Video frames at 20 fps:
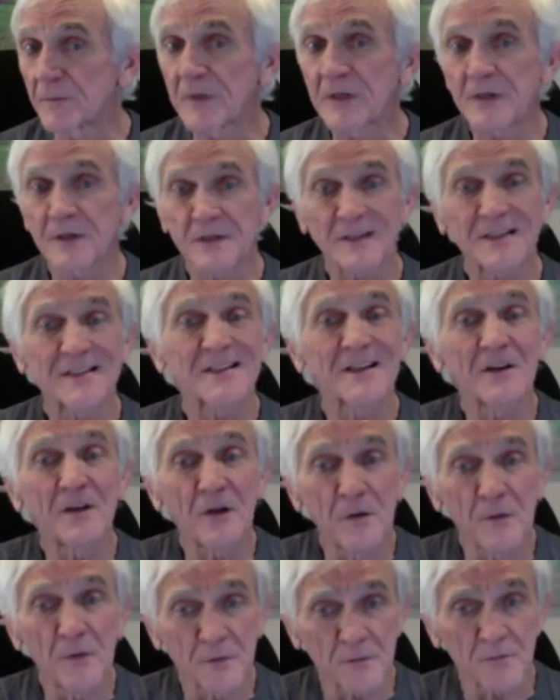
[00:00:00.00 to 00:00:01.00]
because it's
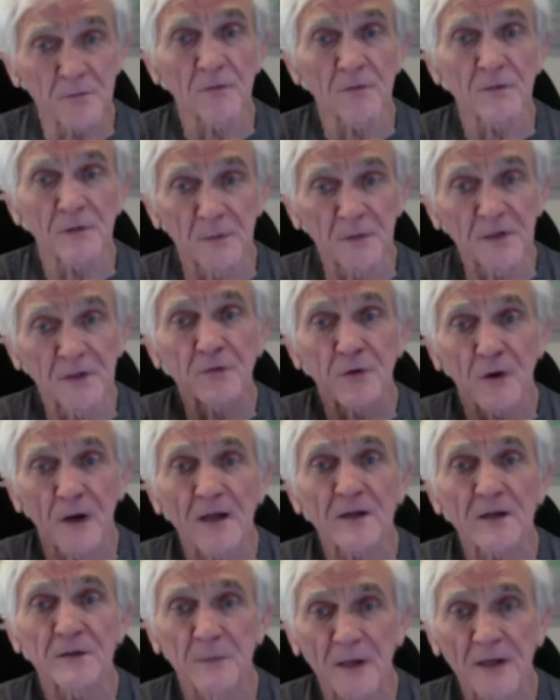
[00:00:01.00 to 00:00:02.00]
unusual to be
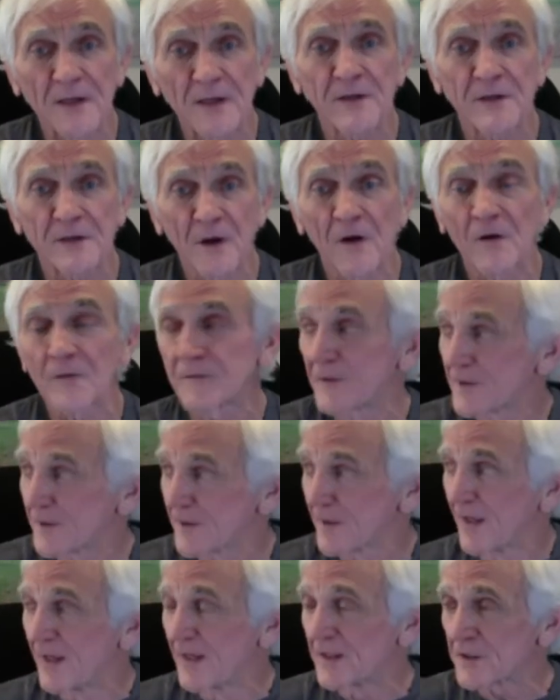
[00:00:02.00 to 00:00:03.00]
tracked by the dolphin,
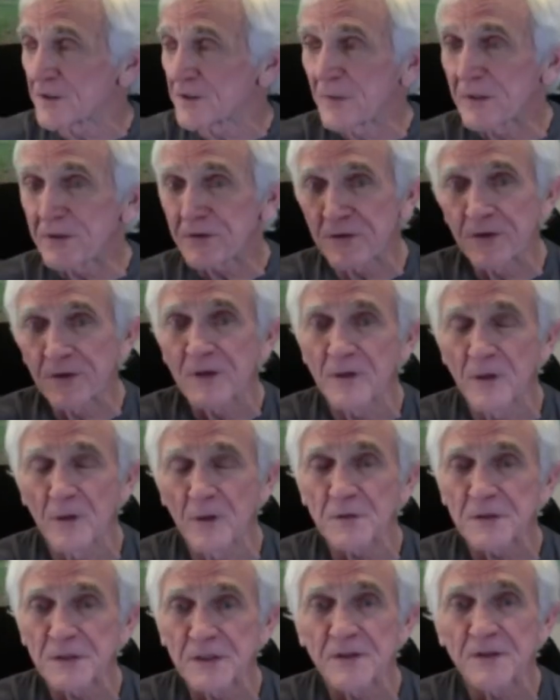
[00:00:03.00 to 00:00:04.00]
especially
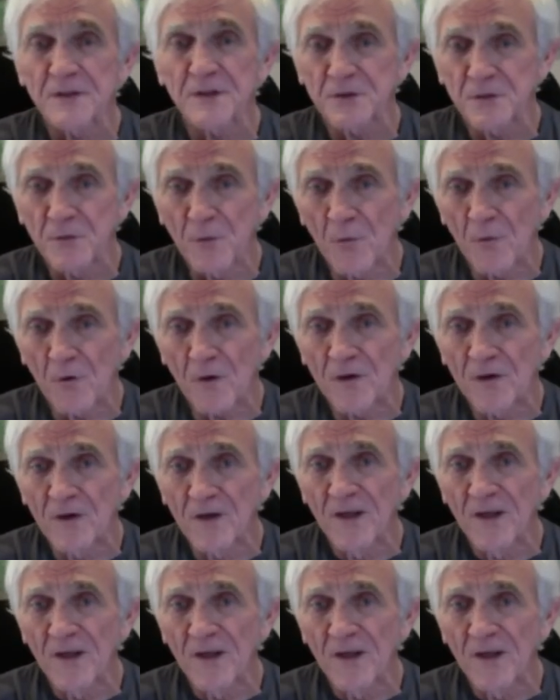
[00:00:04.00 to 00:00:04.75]
close in the shore,